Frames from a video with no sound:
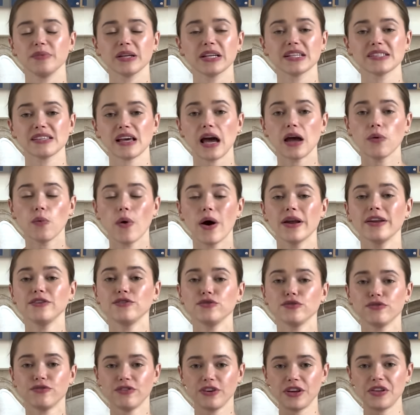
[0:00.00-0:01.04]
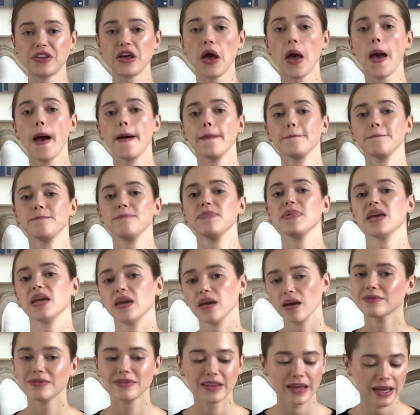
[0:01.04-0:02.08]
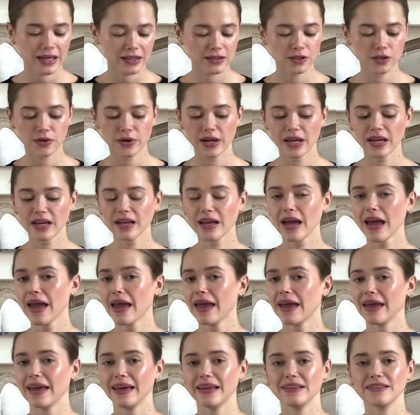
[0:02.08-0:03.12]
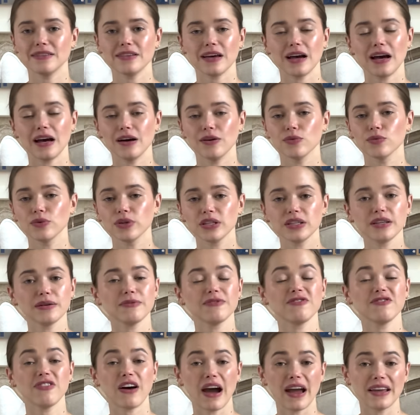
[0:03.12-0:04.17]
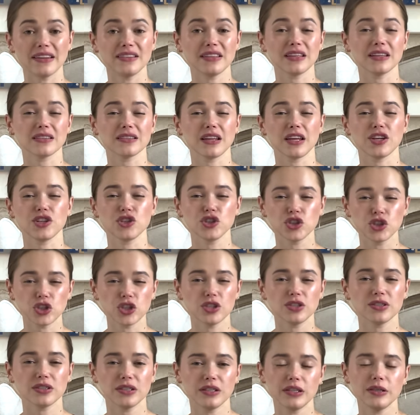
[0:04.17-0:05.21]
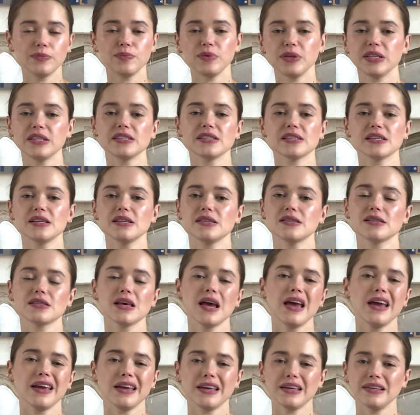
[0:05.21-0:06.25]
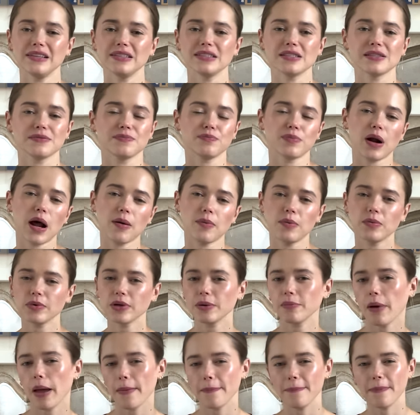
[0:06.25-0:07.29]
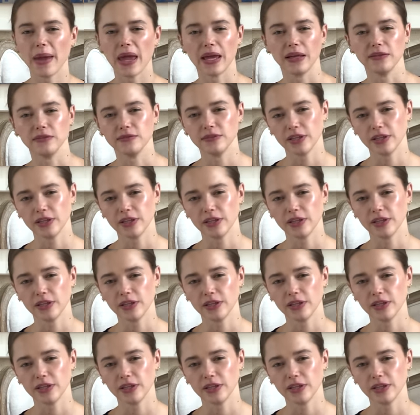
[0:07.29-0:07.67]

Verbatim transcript: because I want it to fit me. Tailoring and uh, really finding like good key pieces is probably my main